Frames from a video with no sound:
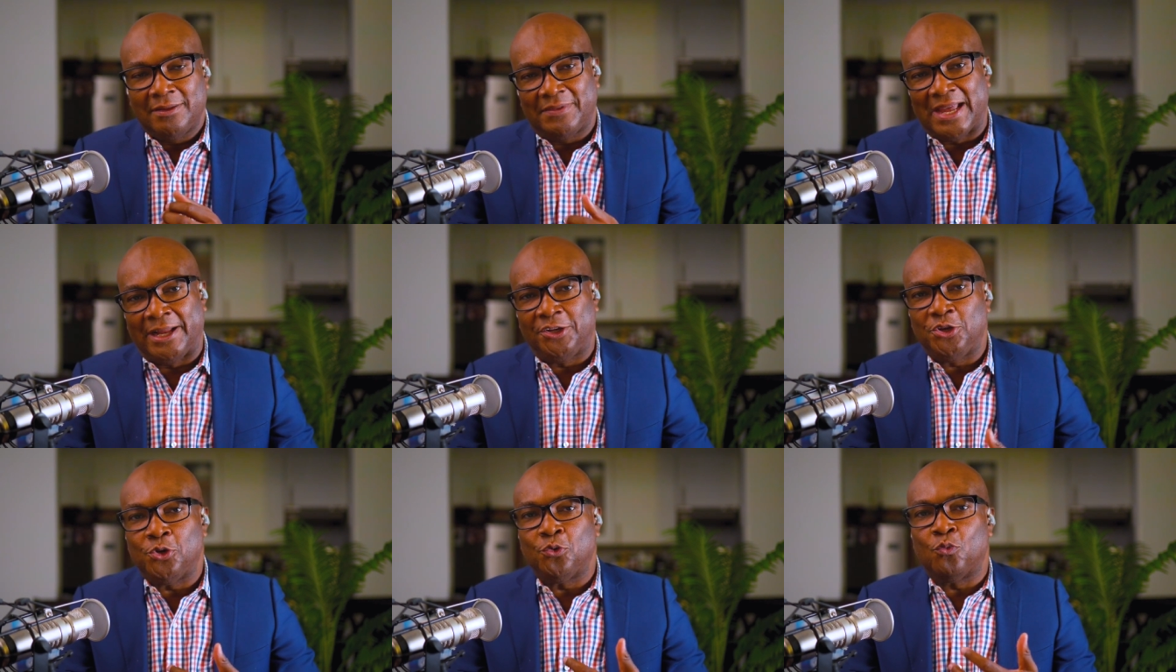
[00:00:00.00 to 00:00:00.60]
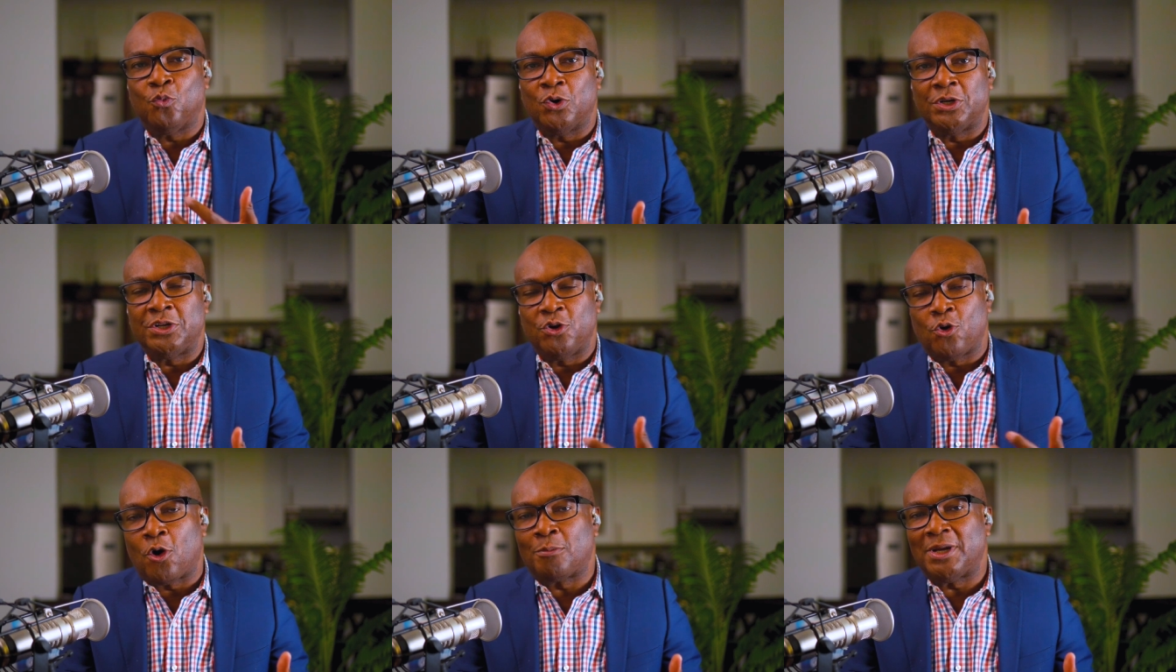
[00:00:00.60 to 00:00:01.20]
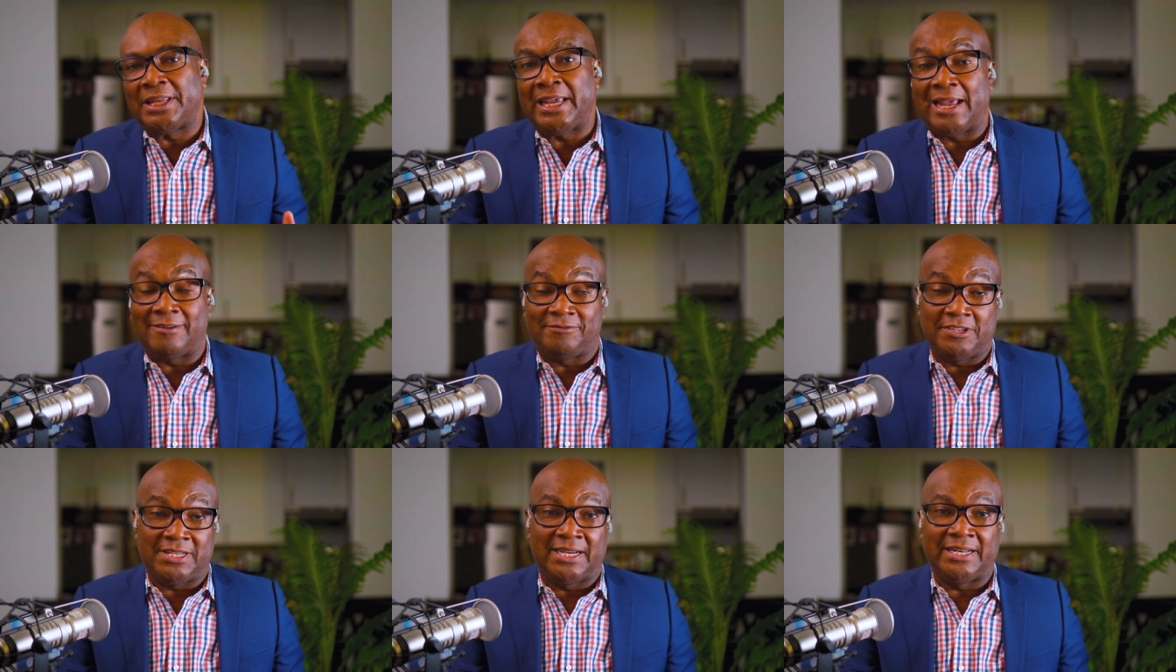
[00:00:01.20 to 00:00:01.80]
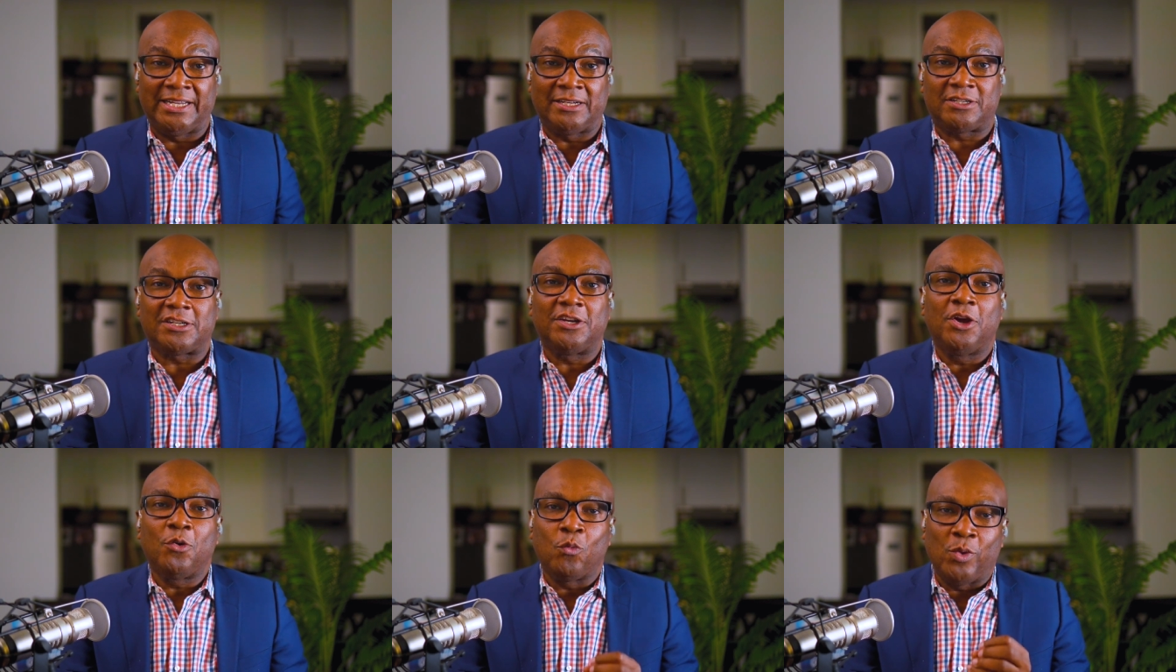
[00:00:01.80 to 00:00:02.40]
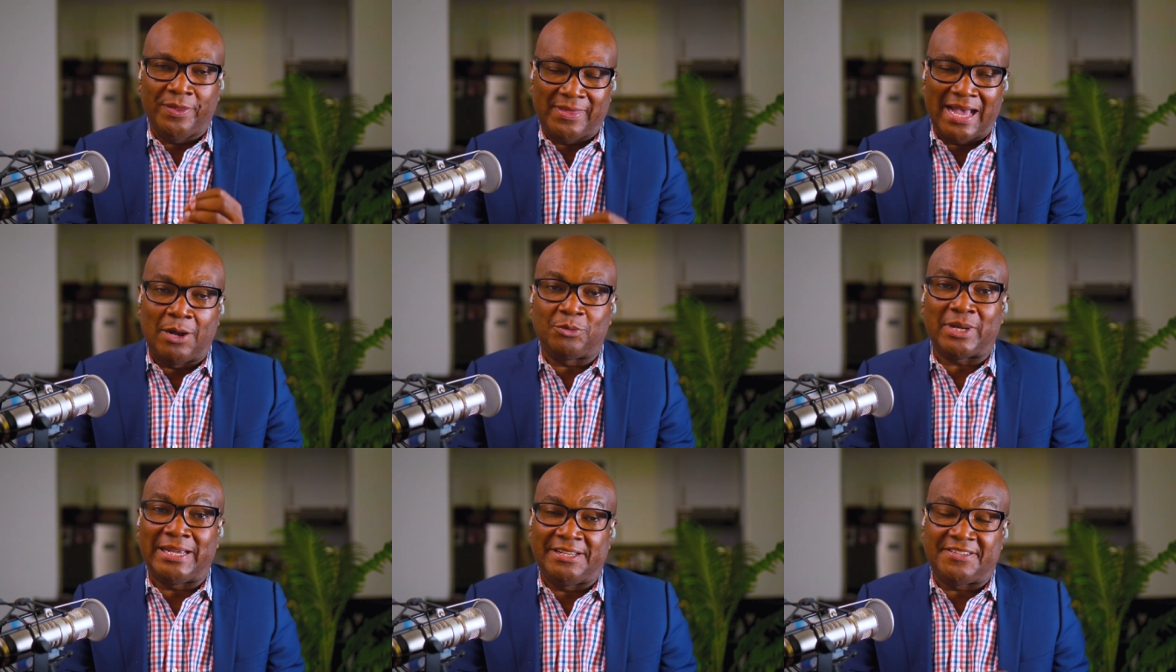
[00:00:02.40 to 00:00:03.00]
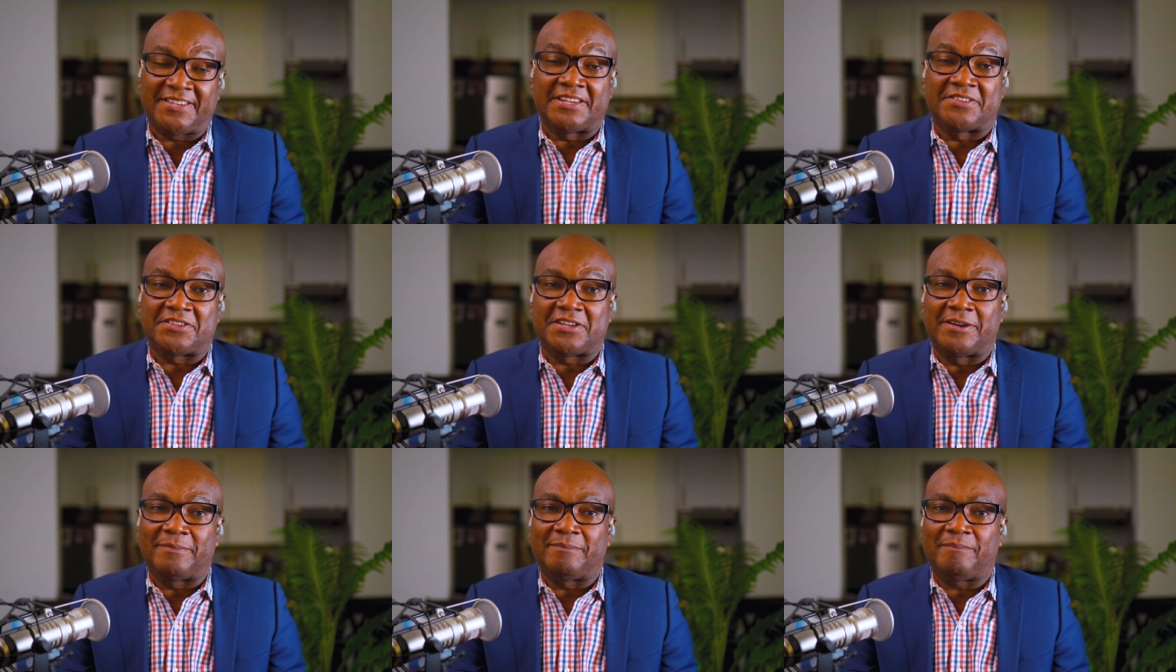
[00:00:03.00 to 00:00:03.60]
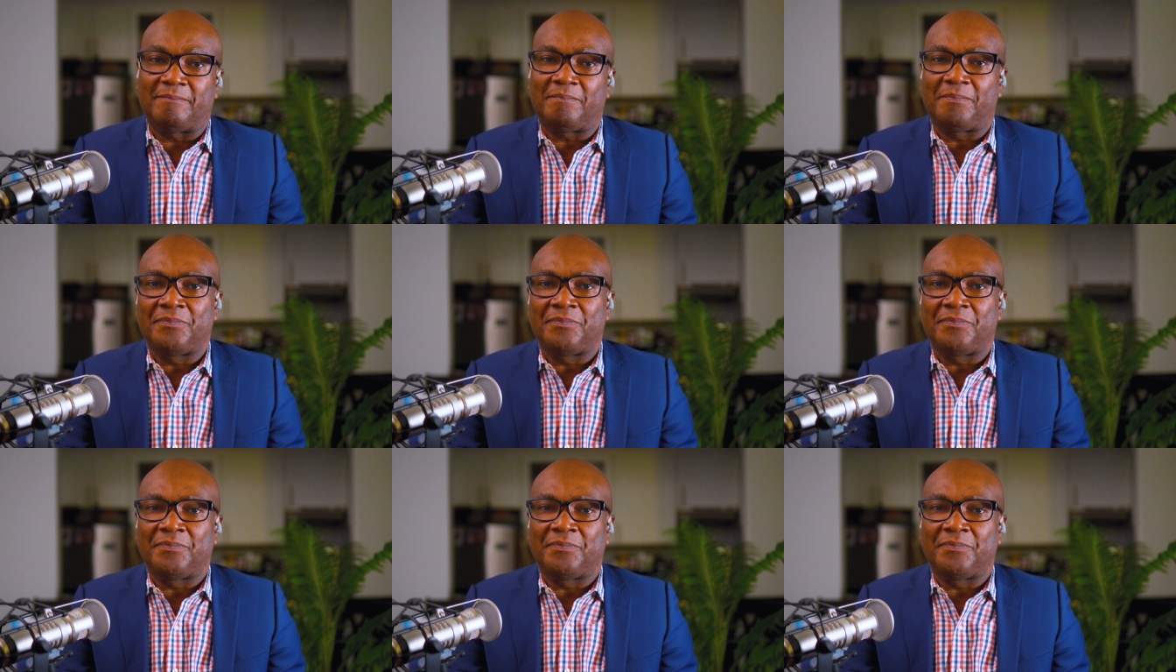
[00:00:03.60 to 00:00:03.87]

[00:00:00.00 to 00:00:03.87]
than you would normally have done it without a system.